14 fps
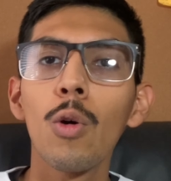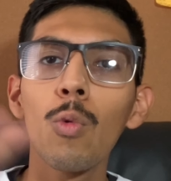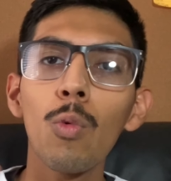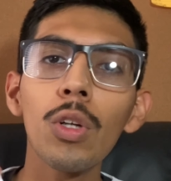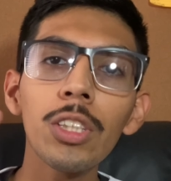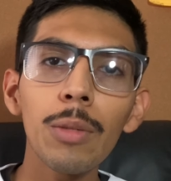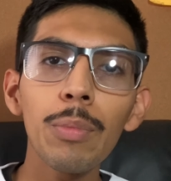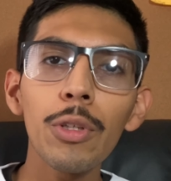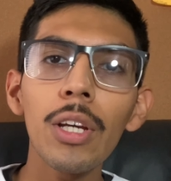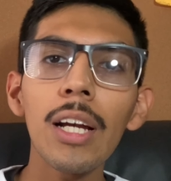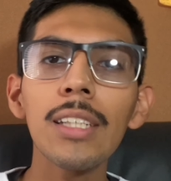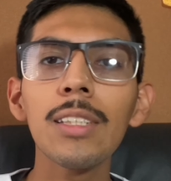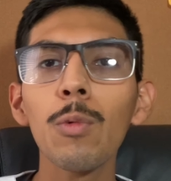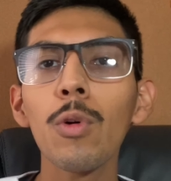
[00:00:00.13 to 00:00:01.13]
What's up you
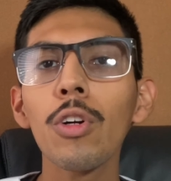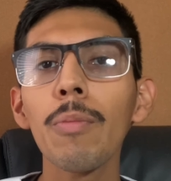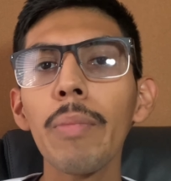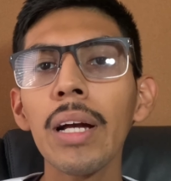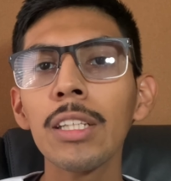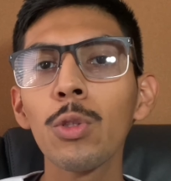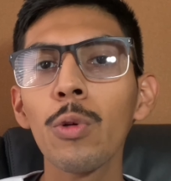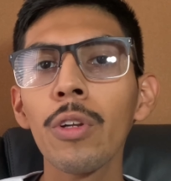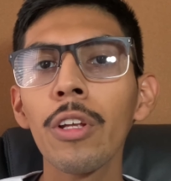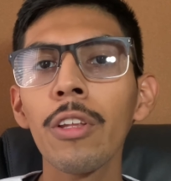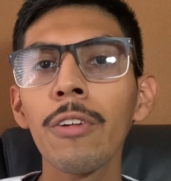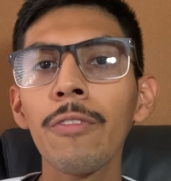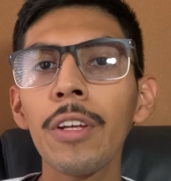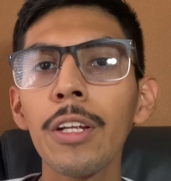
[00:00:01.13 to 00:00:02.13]
guys and welcome back to
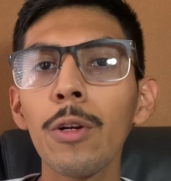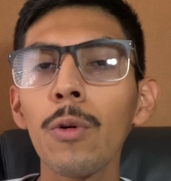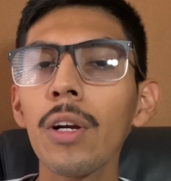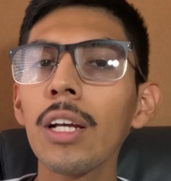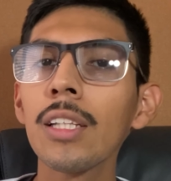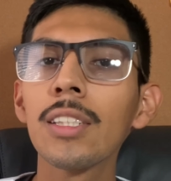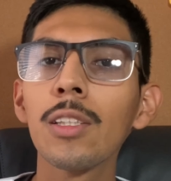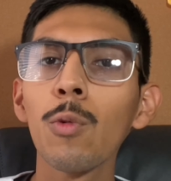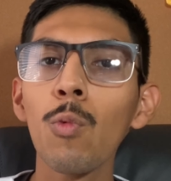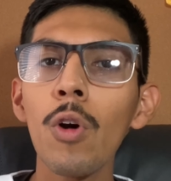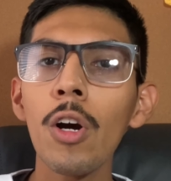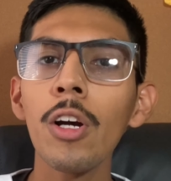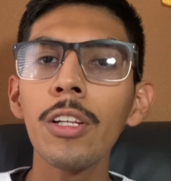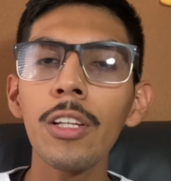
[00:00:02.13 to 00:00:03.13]
another video. It's the
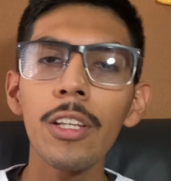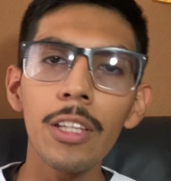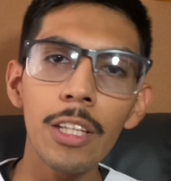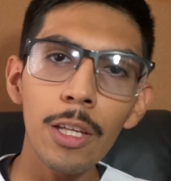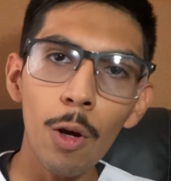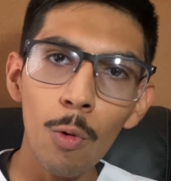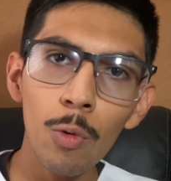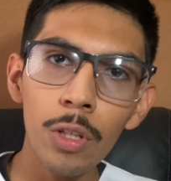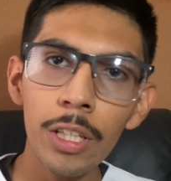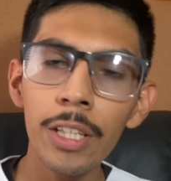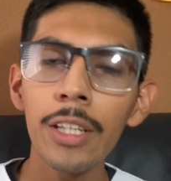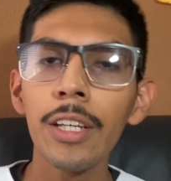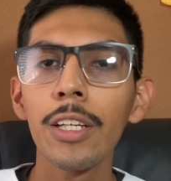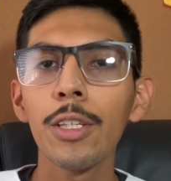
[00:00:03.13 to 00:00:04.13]
one, the
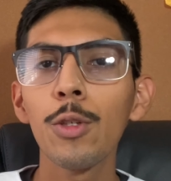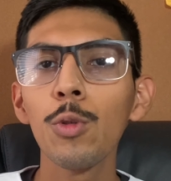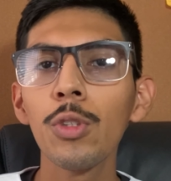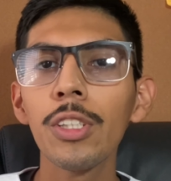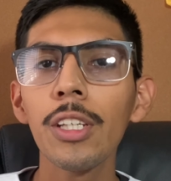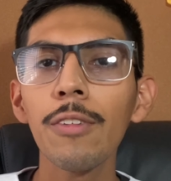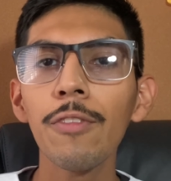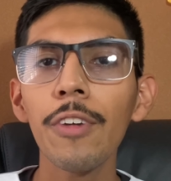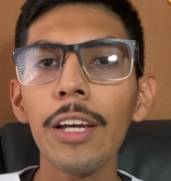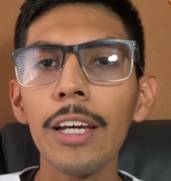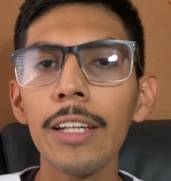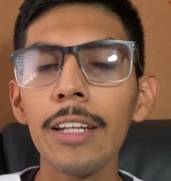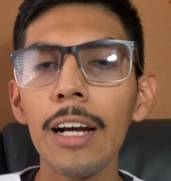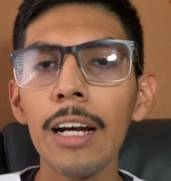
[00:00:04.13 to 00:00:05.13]
only, Yusuf
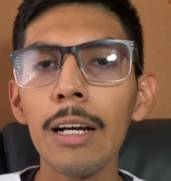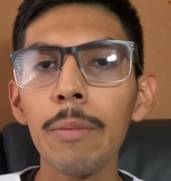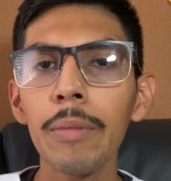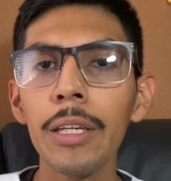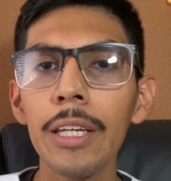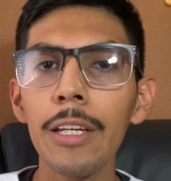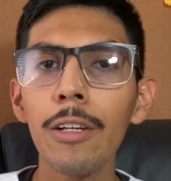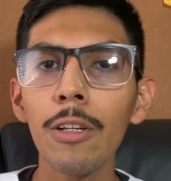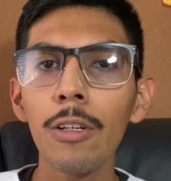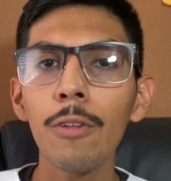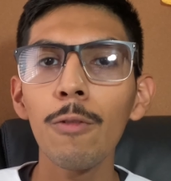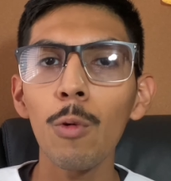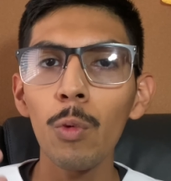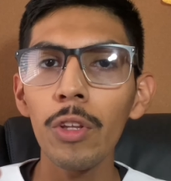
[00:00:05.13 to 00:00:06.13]
and I'm
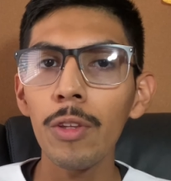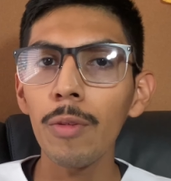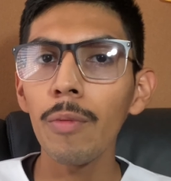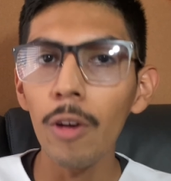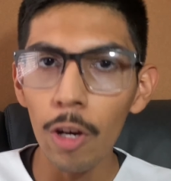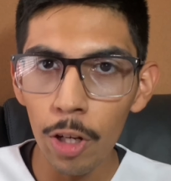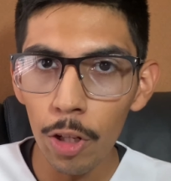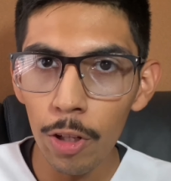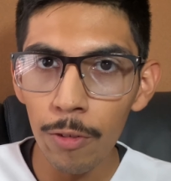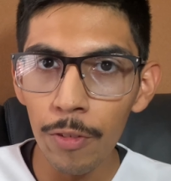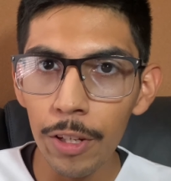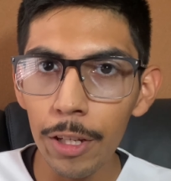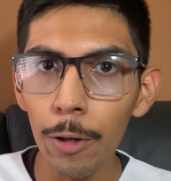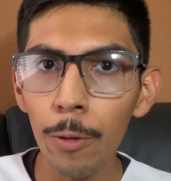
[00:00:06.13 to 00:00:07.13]
here with another
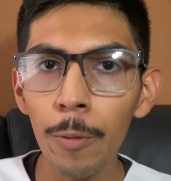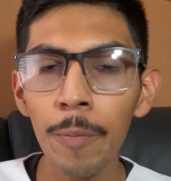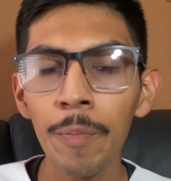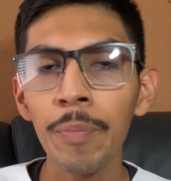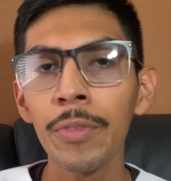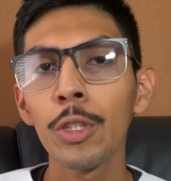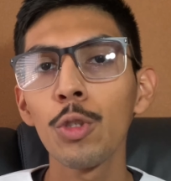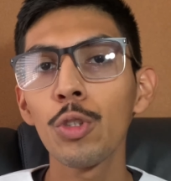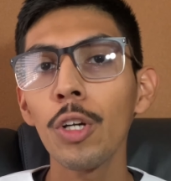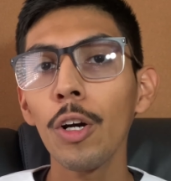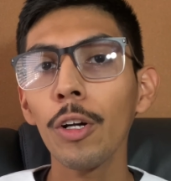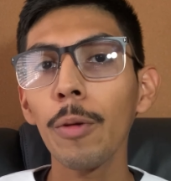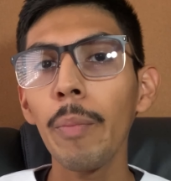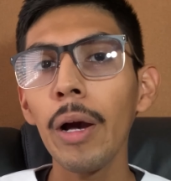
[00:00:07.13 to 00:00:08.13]
video to
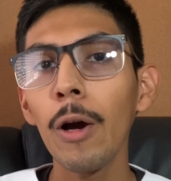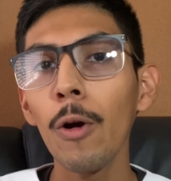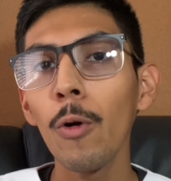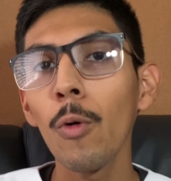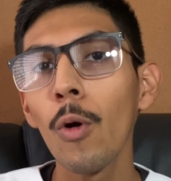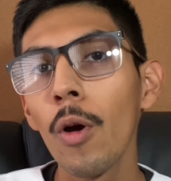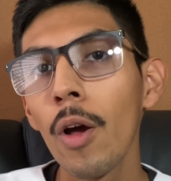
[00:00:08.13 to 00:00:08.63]
talk about